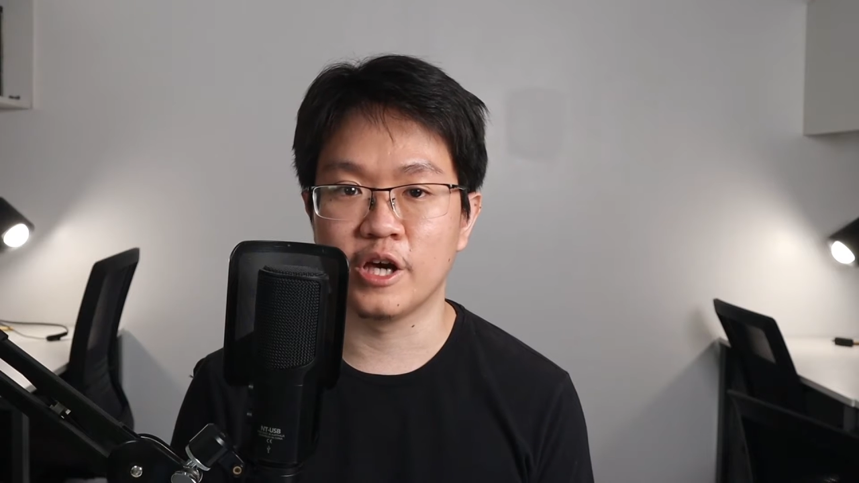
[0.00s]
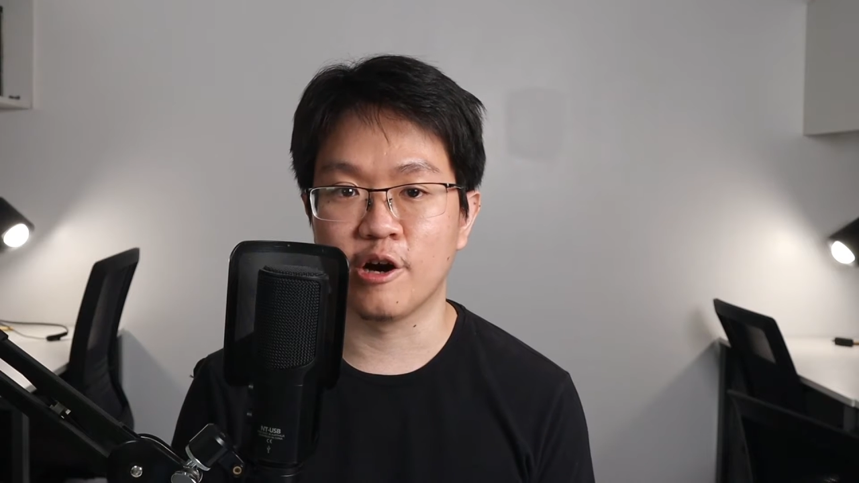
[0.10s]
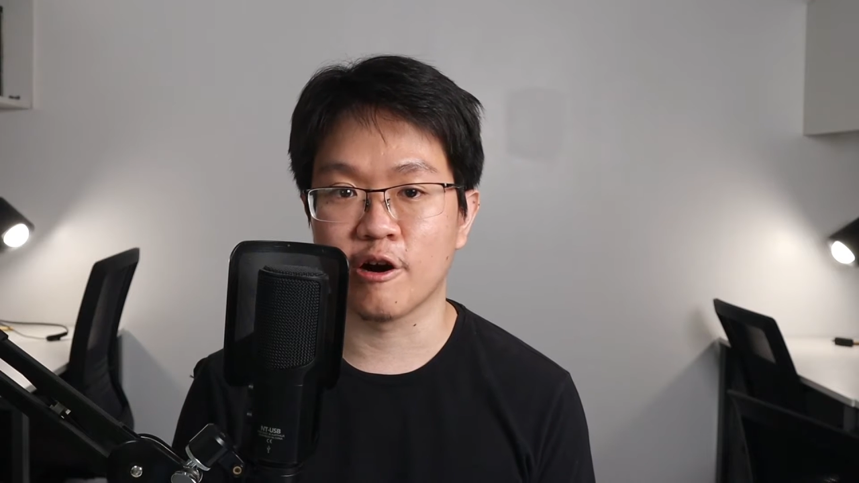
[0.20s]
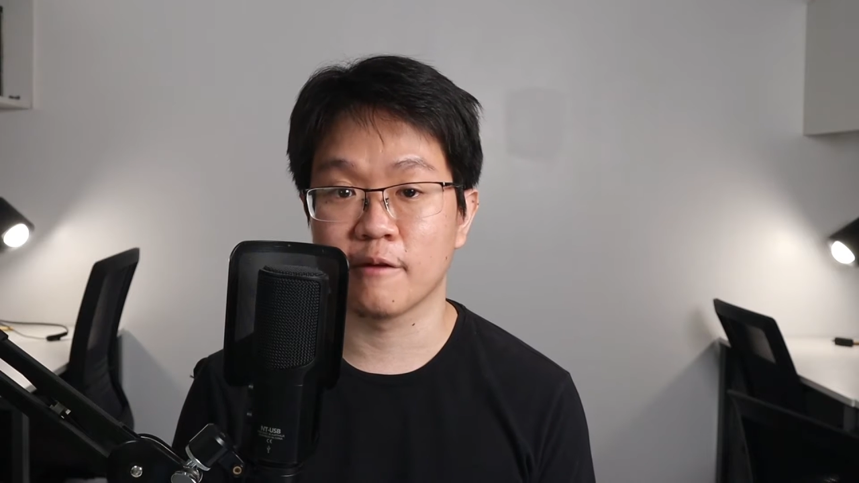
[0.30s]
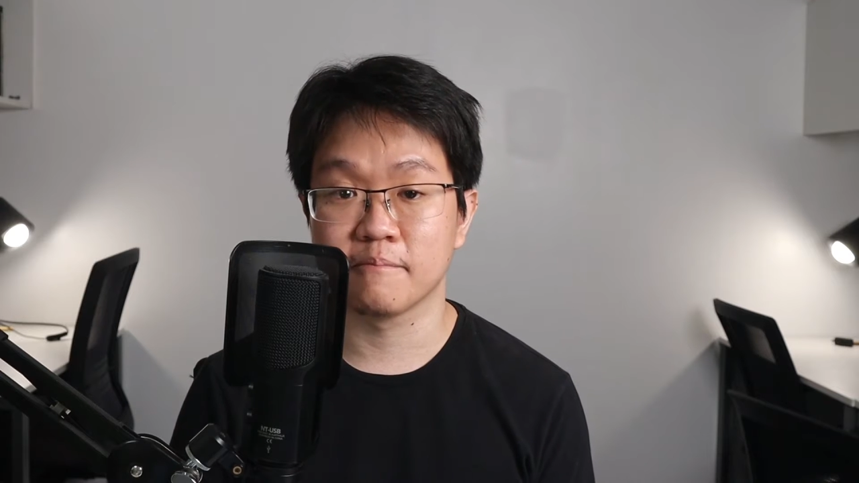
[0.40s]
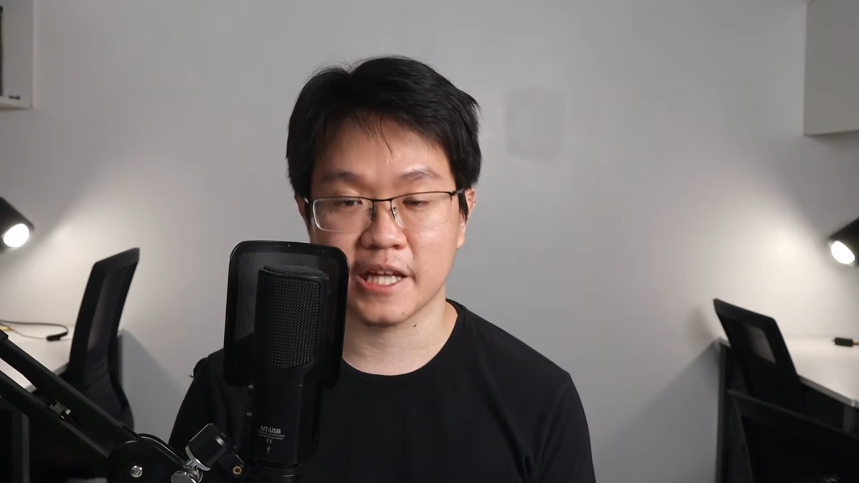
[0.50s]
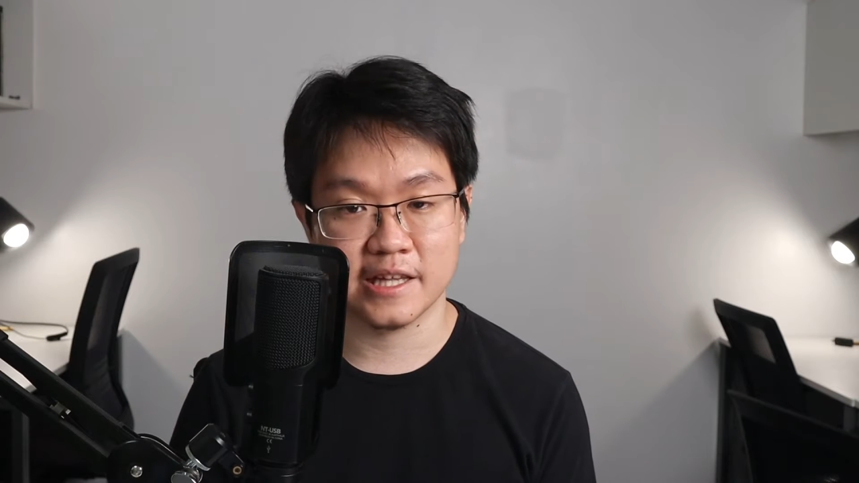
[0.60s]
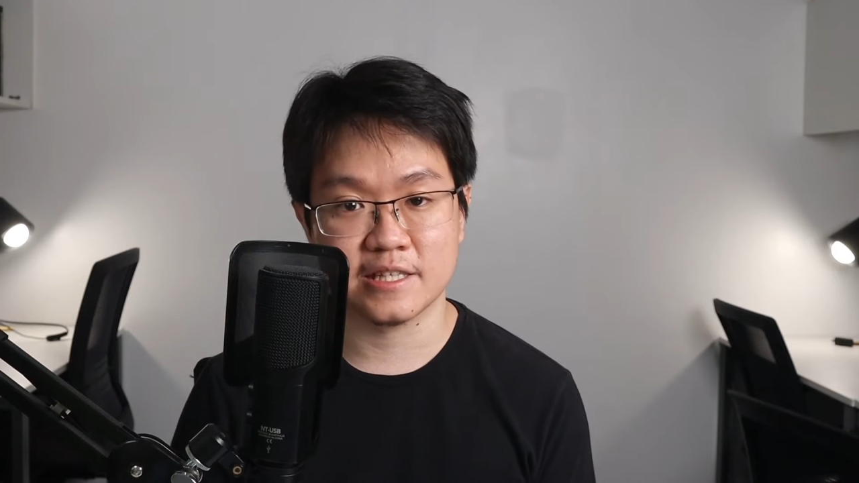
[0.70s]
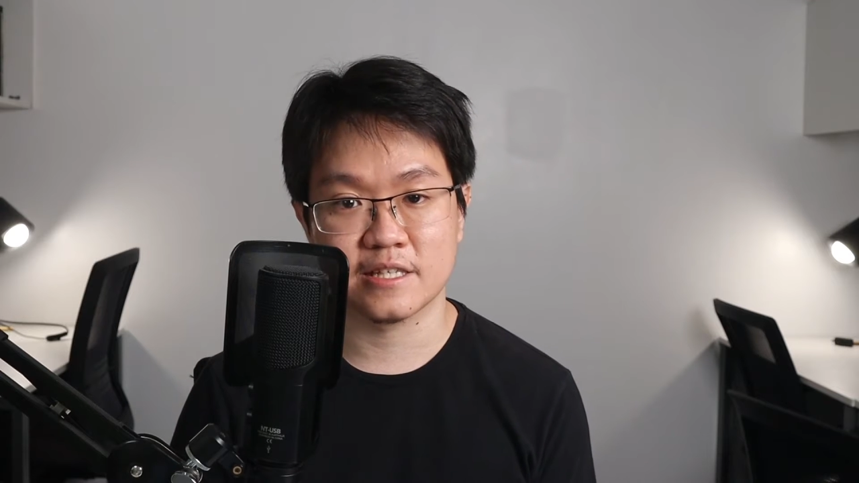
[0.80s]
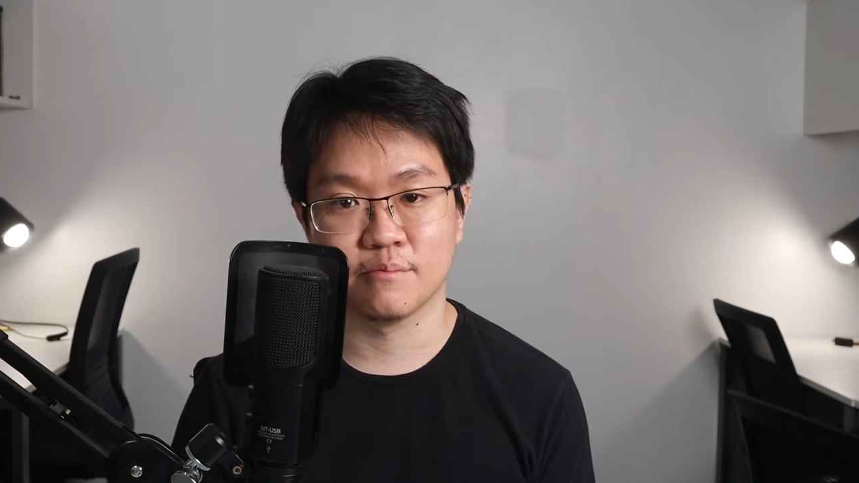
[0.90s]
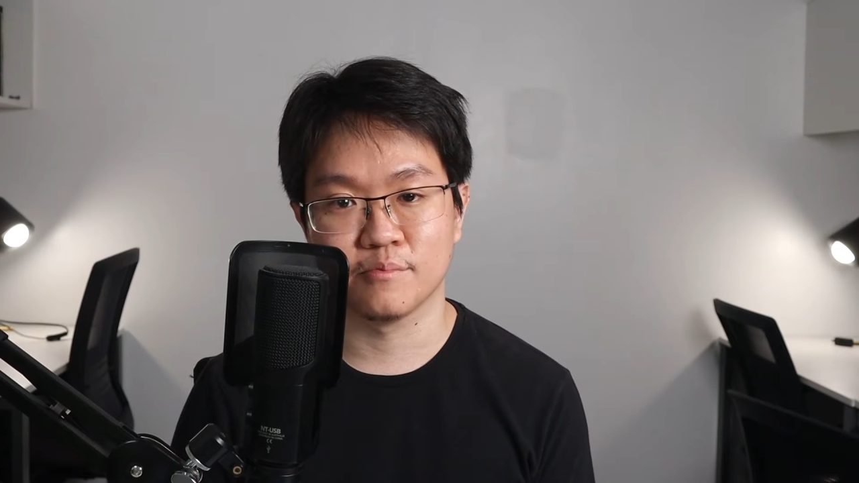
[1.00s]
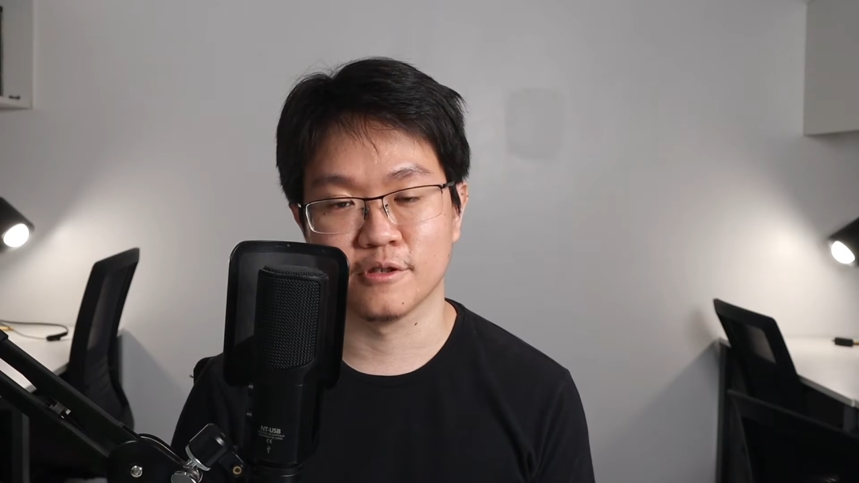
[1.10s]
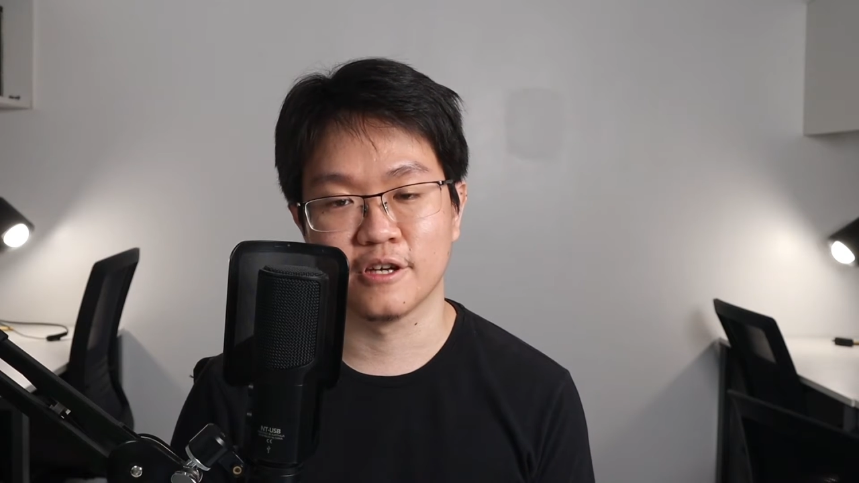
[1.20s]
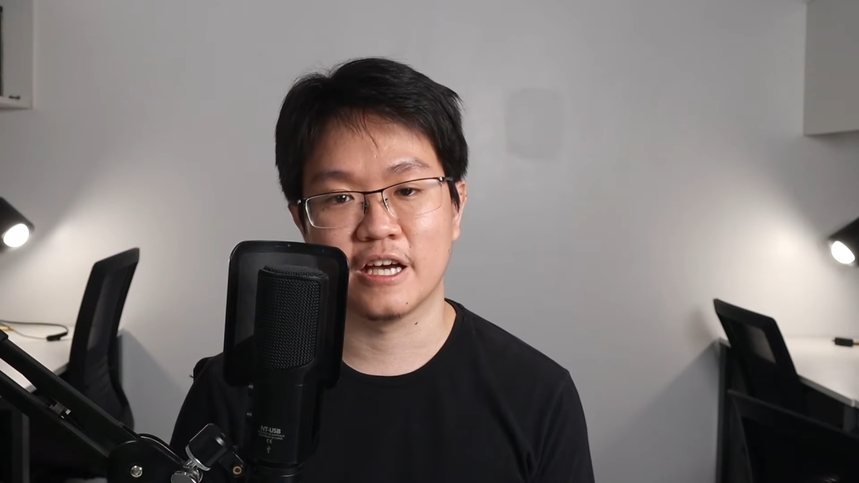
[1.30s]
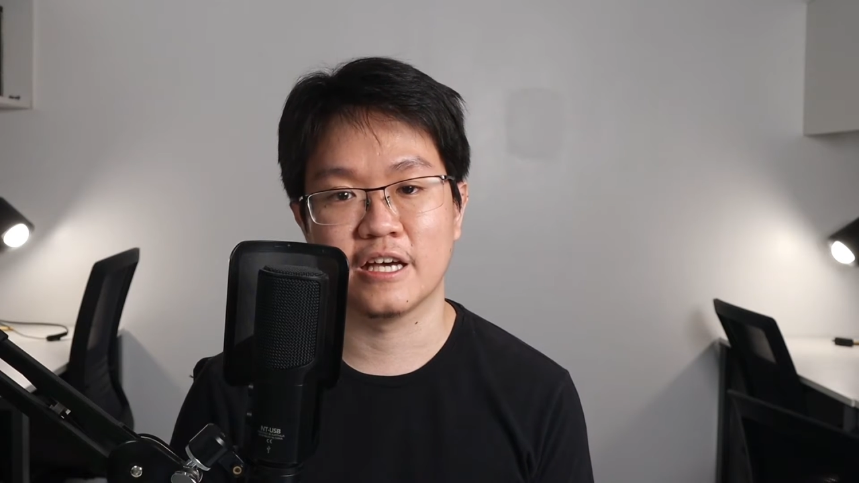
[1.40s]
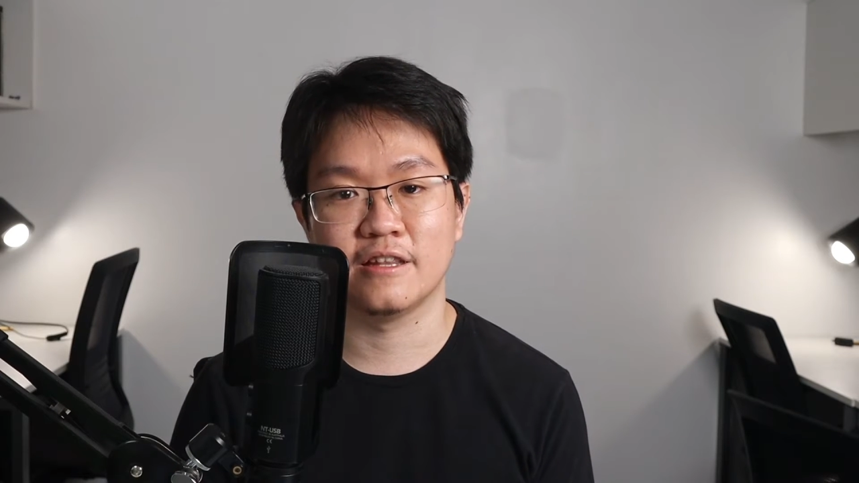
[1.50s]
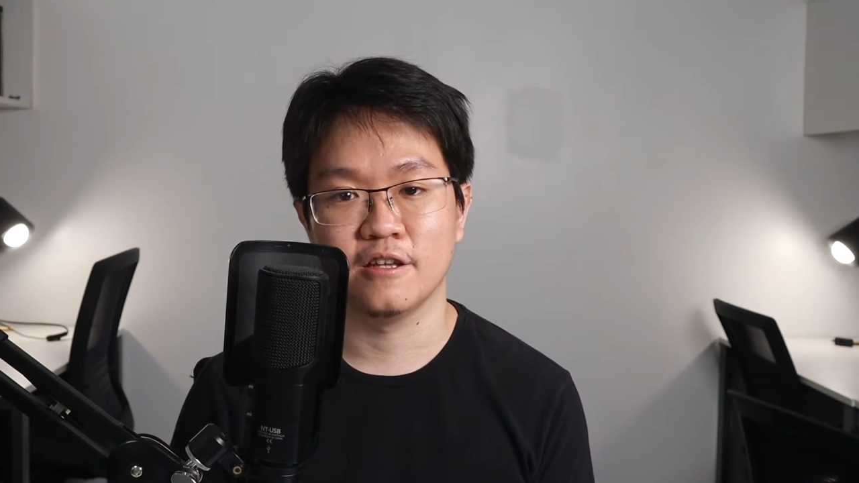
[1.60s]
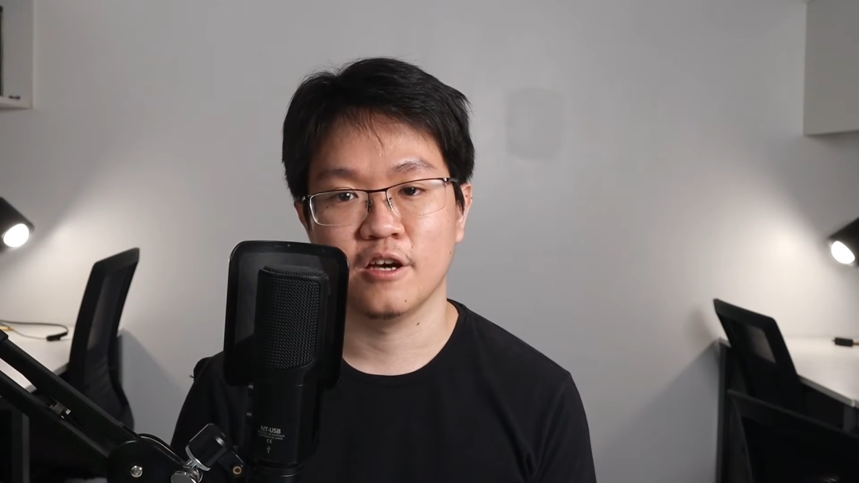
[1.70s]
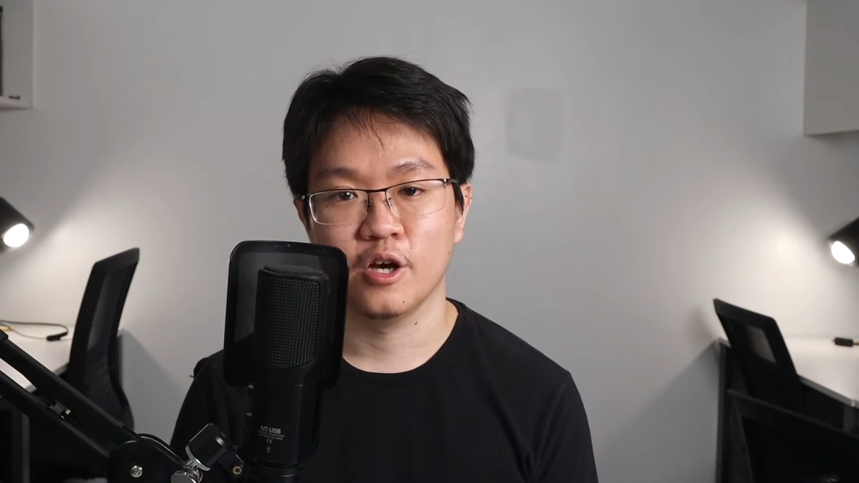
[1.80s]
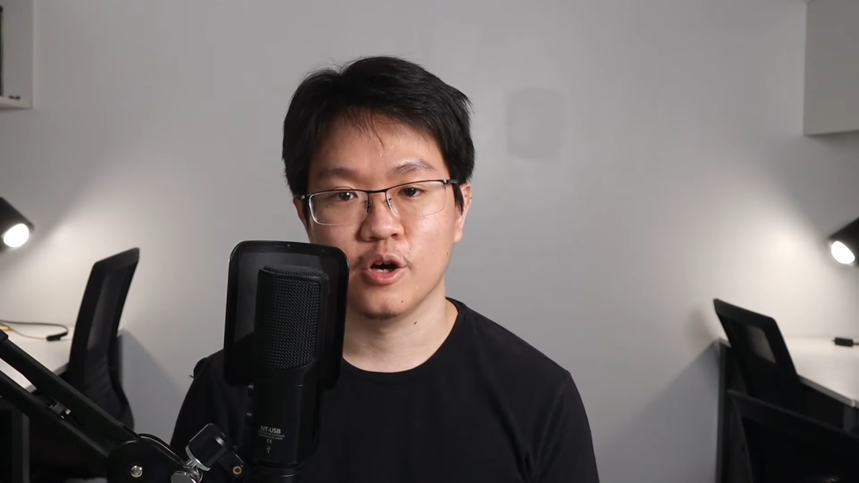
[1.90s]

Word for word: We are Plainly Simple and